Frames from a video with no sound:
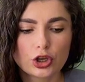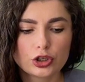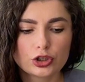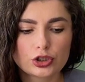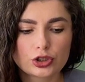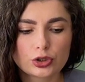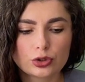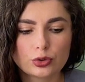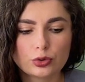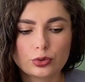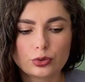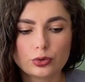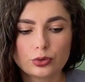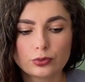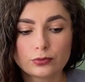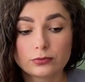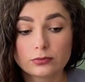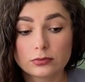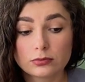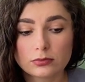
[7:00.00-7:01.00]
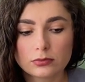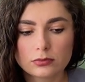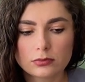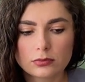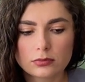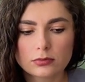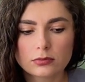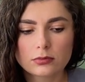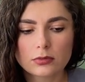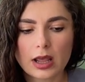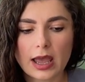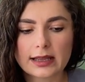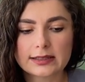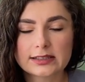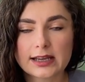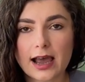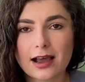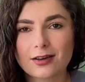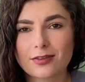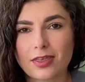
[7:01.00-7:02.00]
to
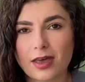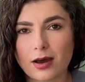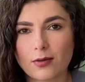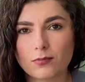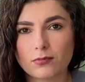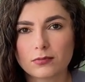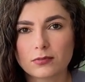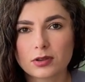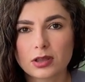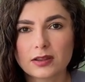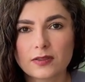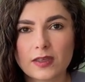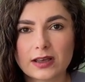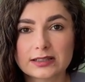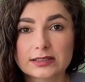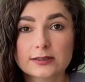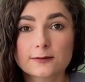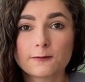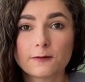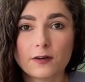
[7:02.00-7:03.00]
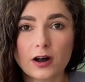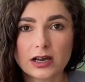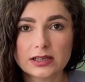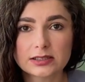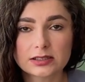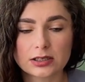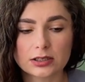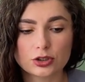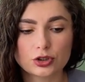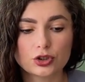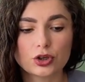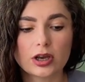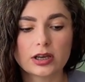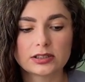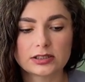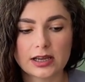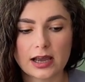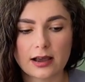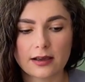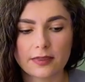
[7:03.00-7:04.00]
attack them. That's faster to
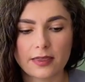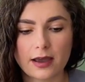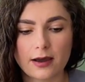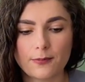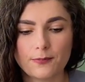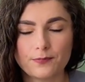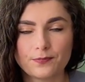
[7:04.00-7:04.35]
attack them.